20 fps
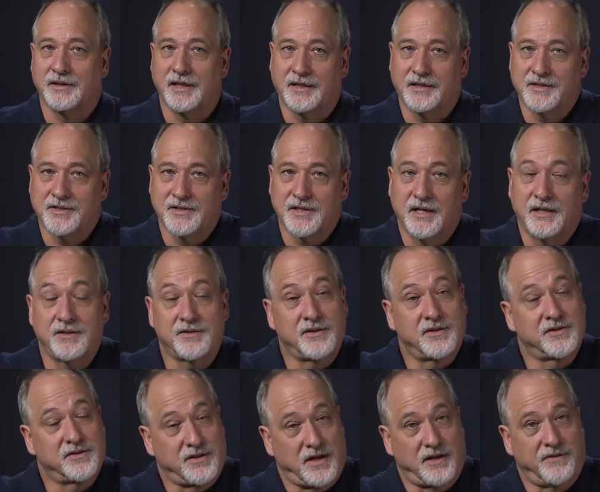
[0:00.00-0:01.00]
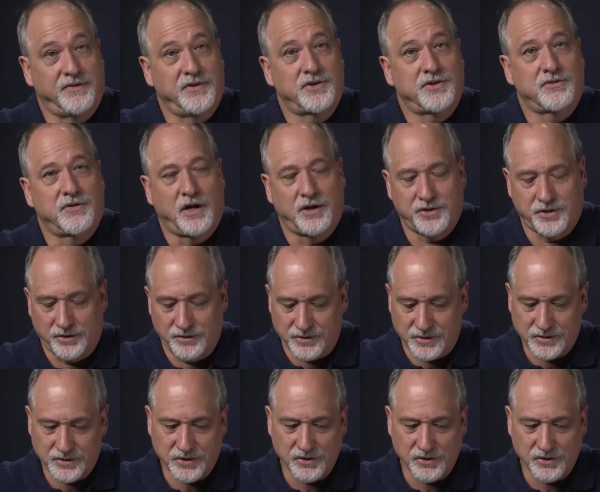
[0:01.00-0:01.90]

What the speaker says: Like I said, it's a set of instructions.